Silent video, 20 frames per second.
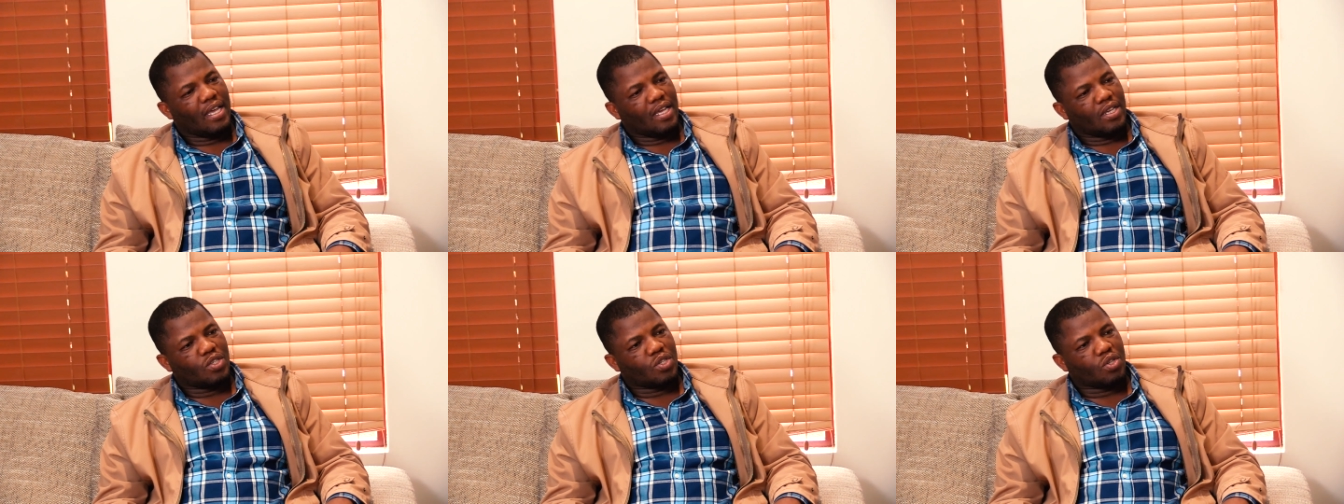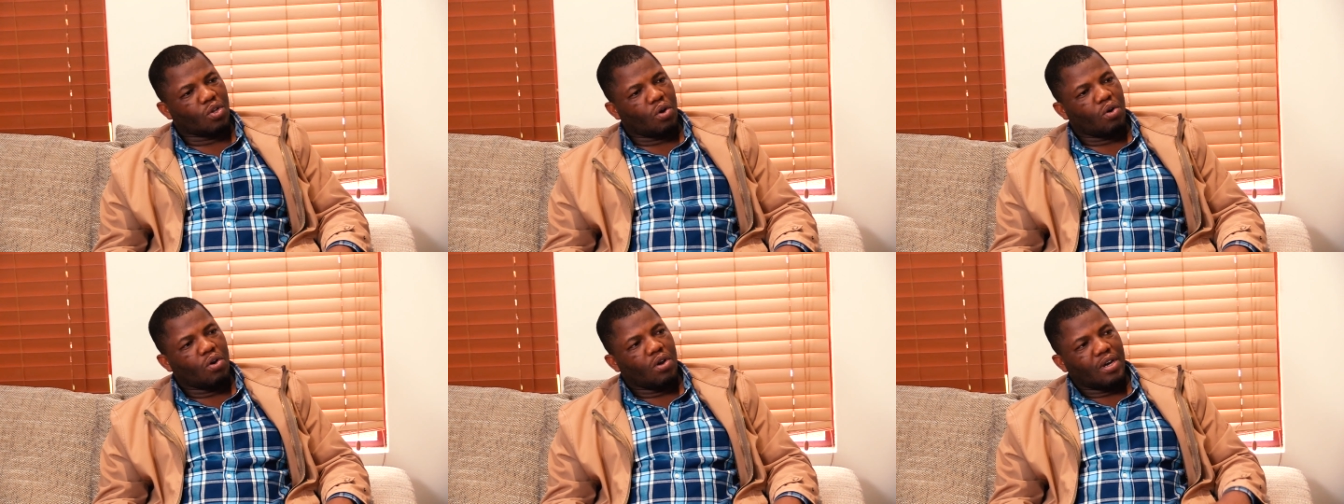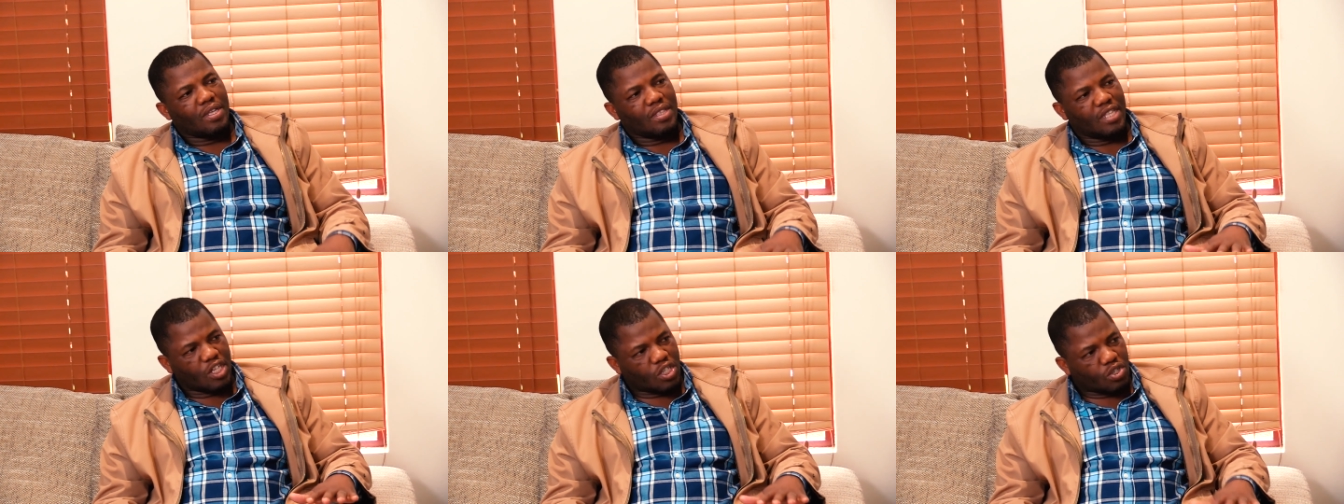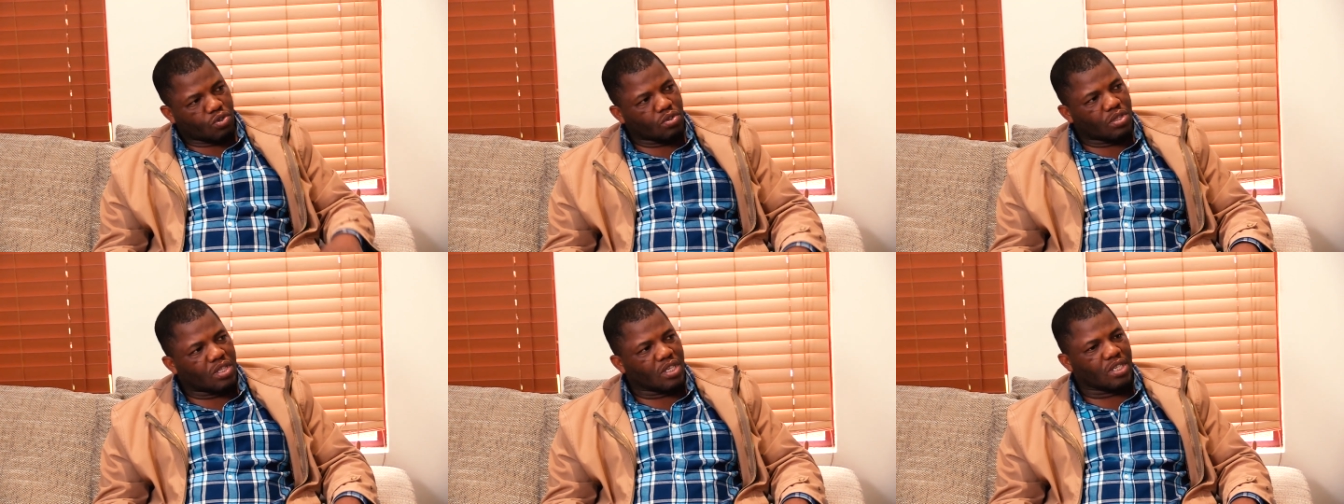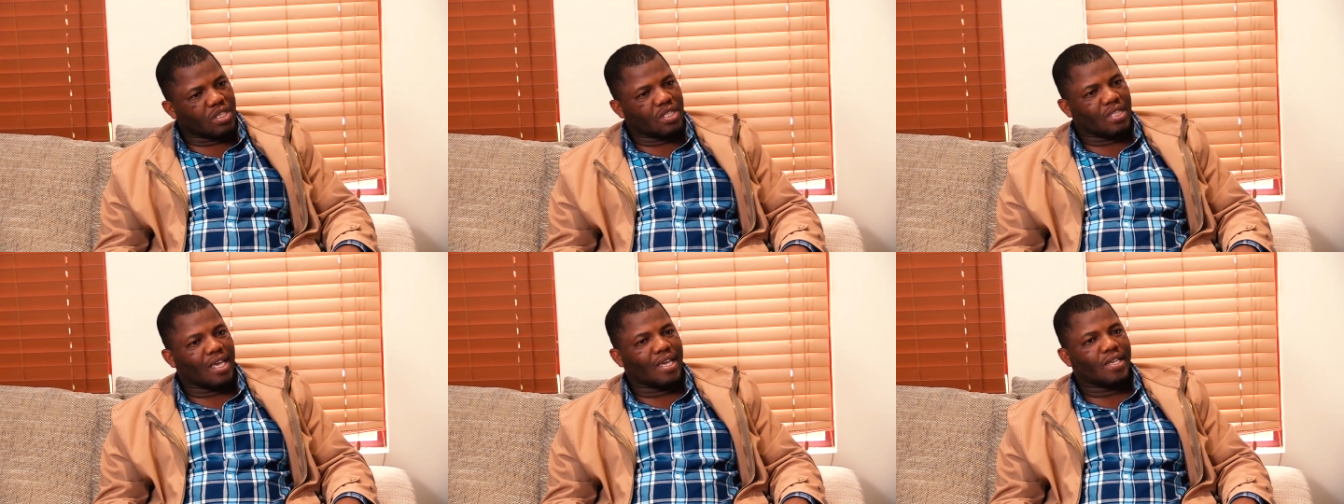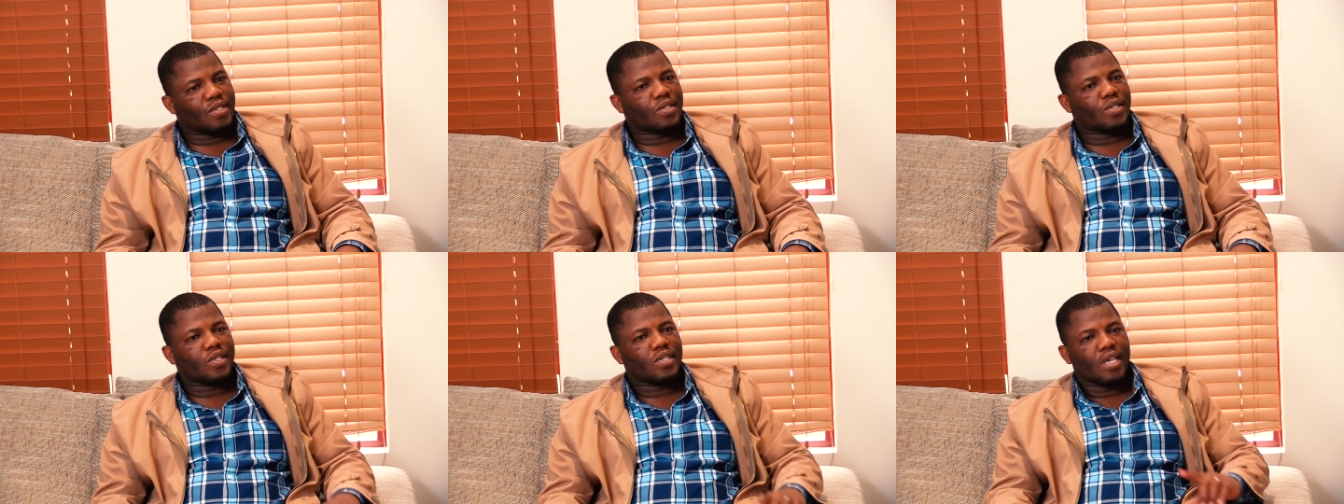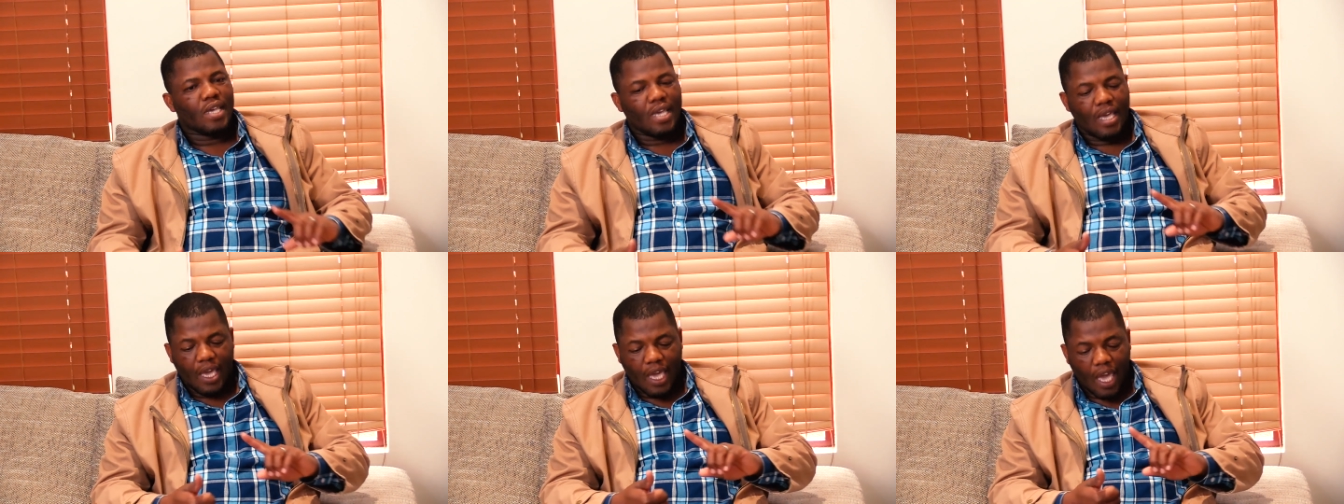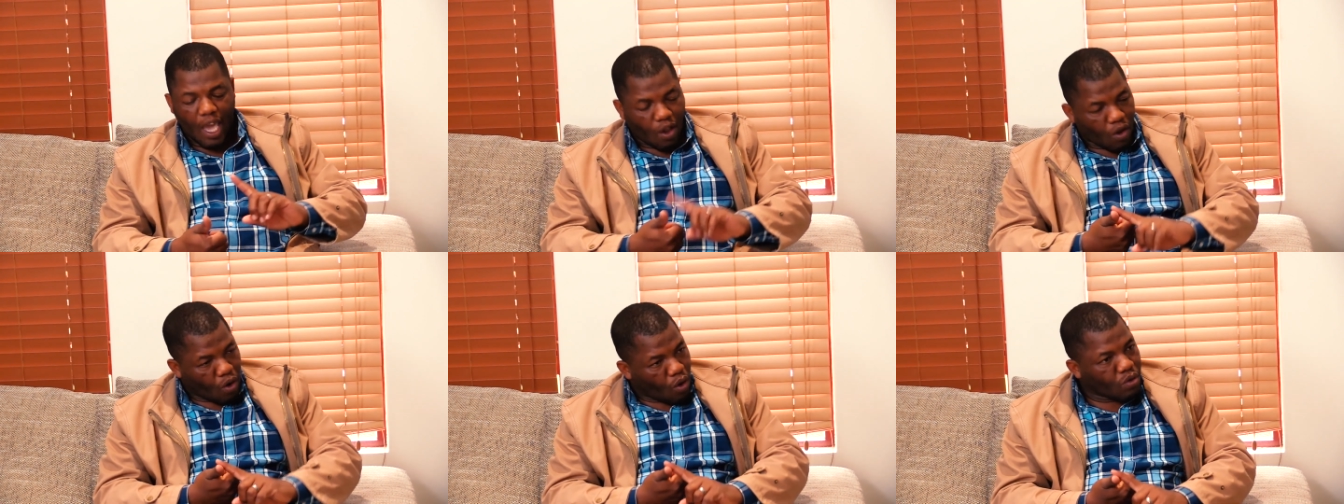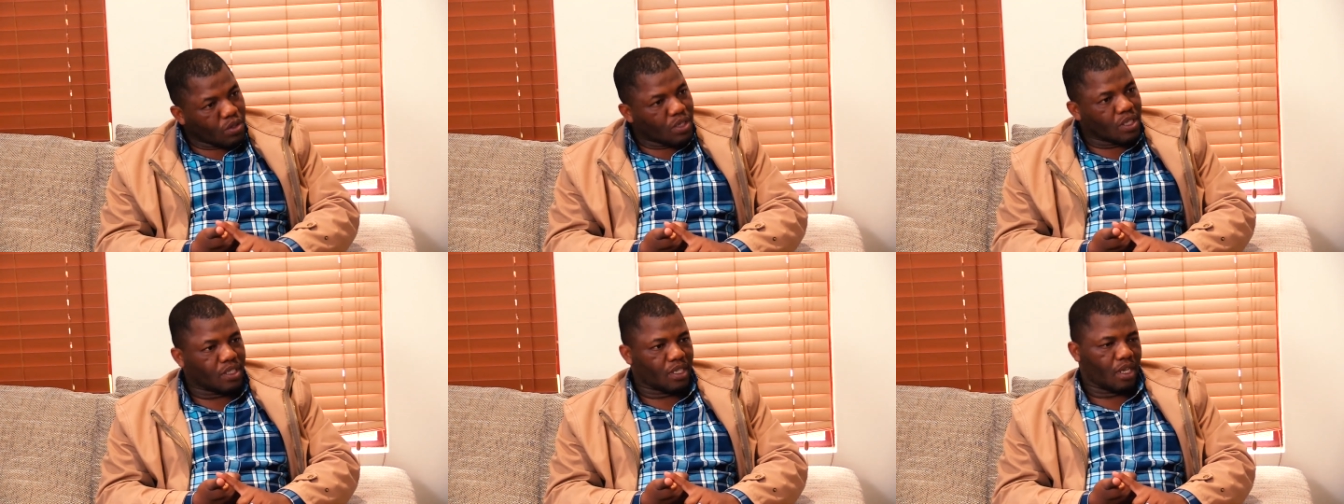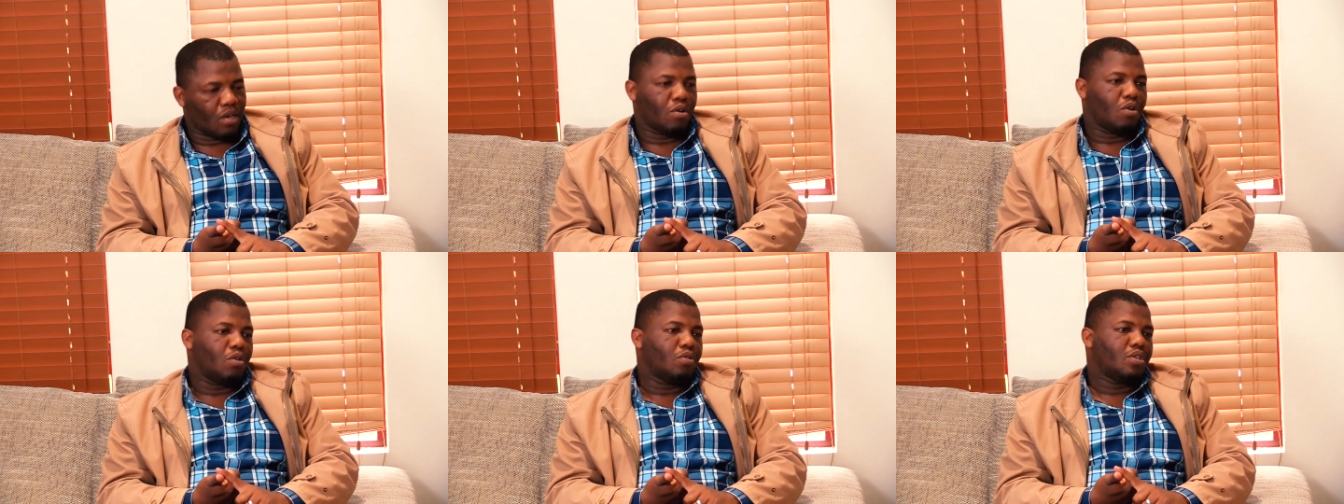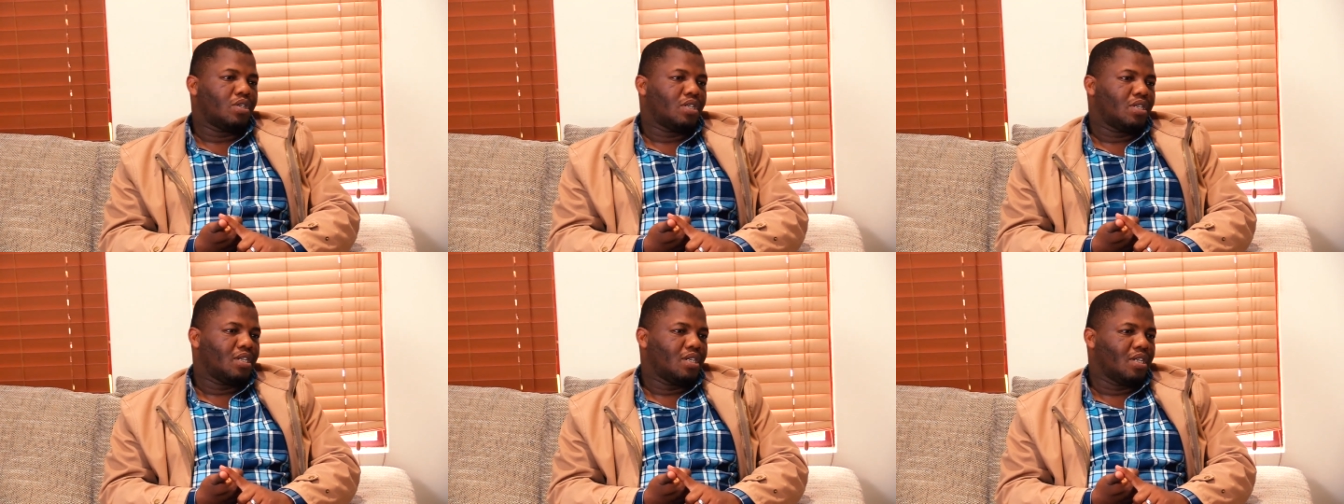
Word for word: So the truth is this: a goat is a goat.